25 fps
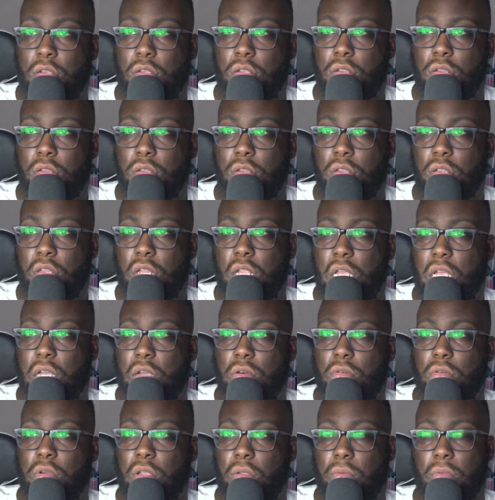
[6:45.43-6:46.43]

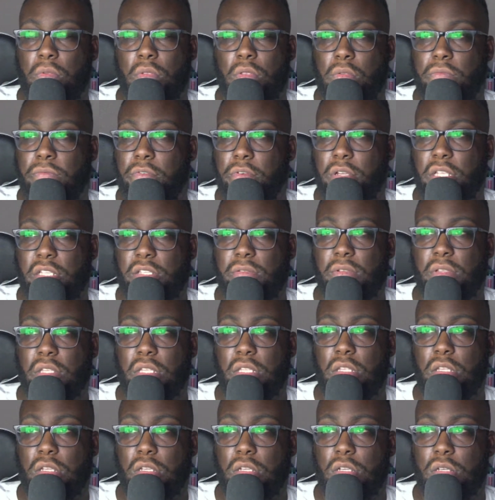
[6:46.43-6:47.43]
Now for next
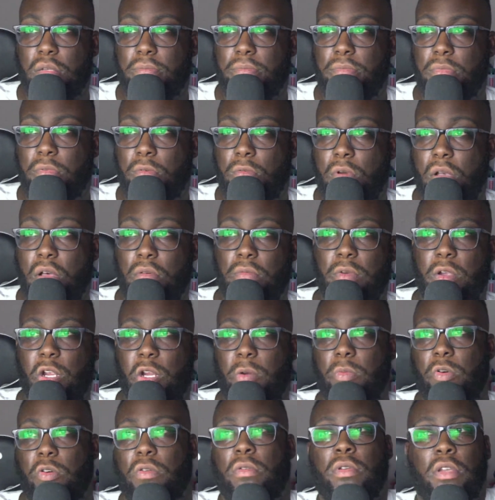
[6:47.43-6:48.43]
one, well,
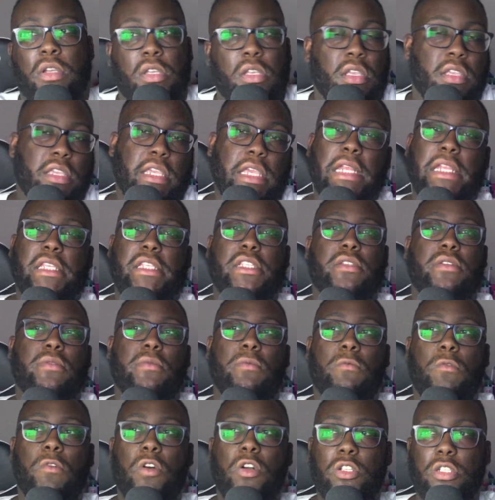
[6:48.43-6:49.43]
wearable Galaxy
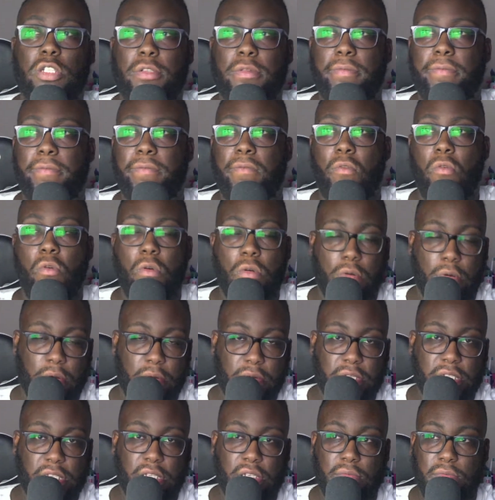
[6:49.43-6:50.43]
Watch 4
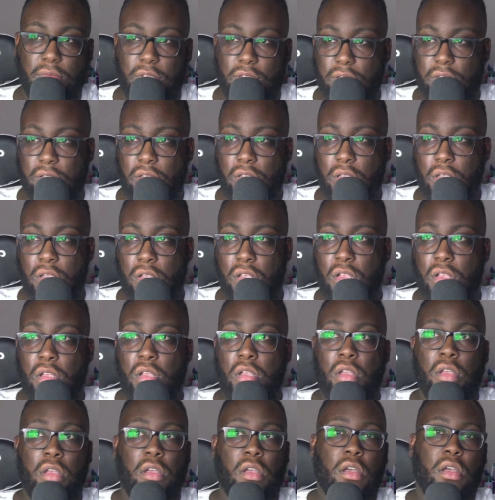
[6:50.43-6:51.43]
series.
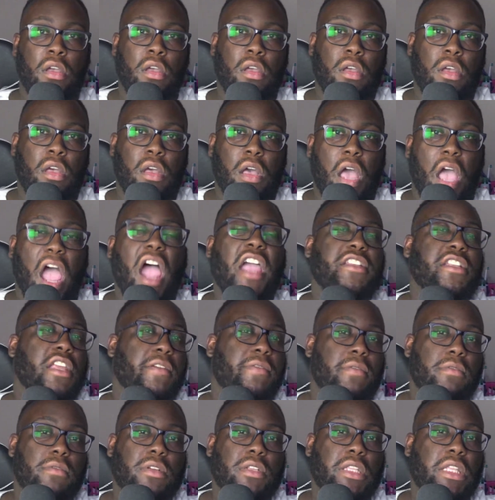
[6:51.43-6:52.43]
I never
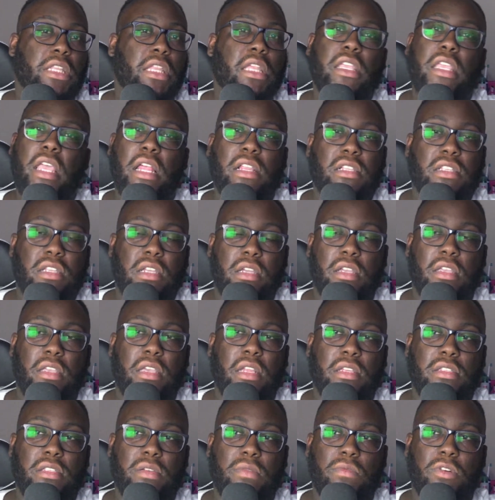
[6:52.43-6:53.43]
wanted a
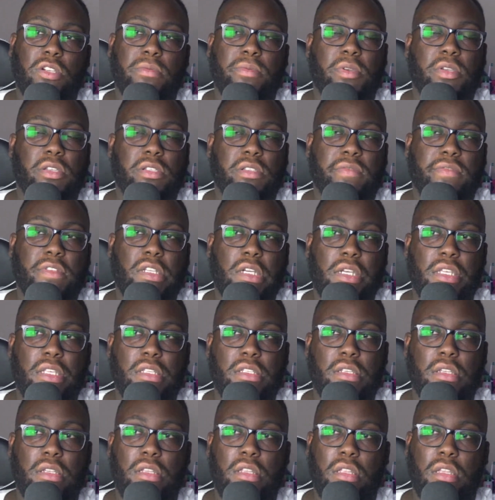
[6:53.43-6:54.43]
Galaxy Watch because of
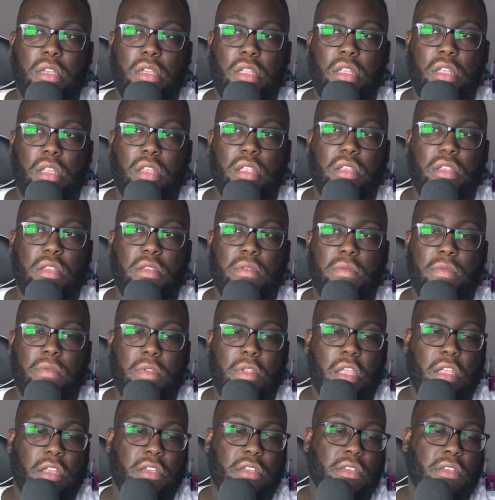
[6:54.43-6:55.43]
Tizen. I didn't.
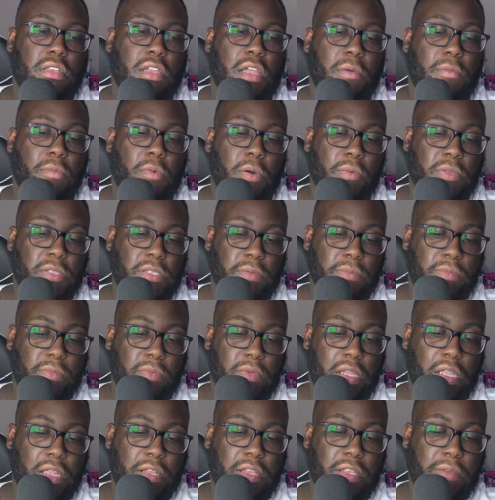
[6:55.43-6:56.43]
I wasn't.
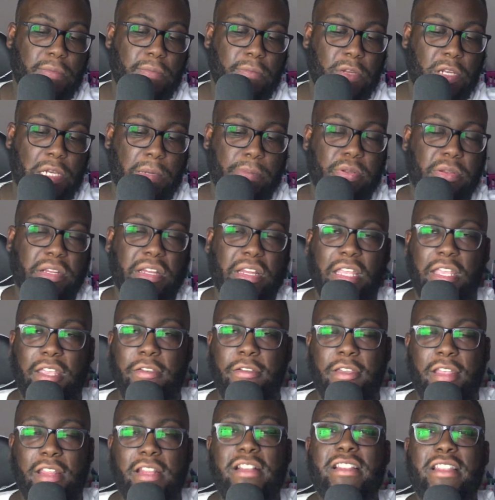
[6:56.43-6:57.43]
I didn't really
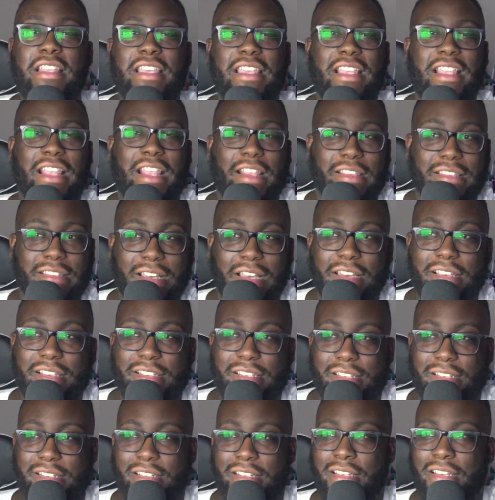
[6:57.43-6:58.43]
believe in
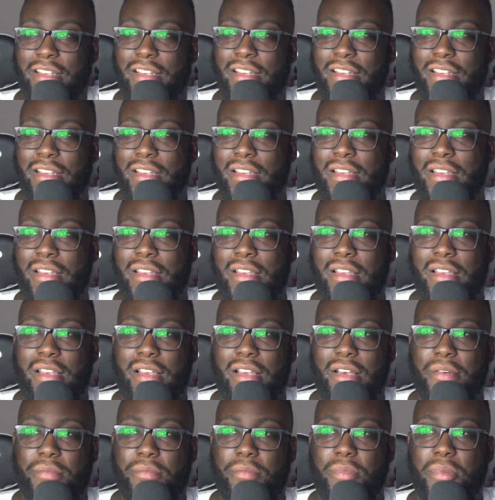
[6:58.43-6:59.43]
Tizen.
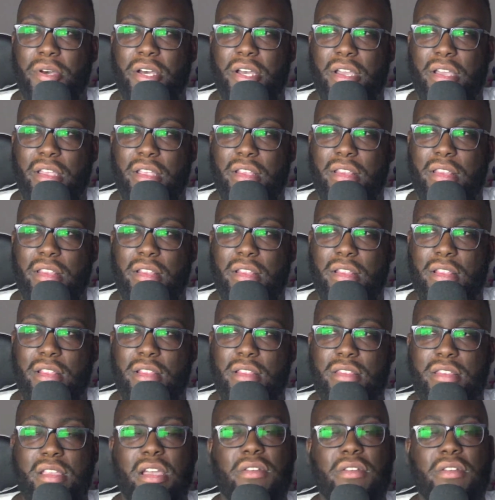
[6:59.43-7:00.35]
But now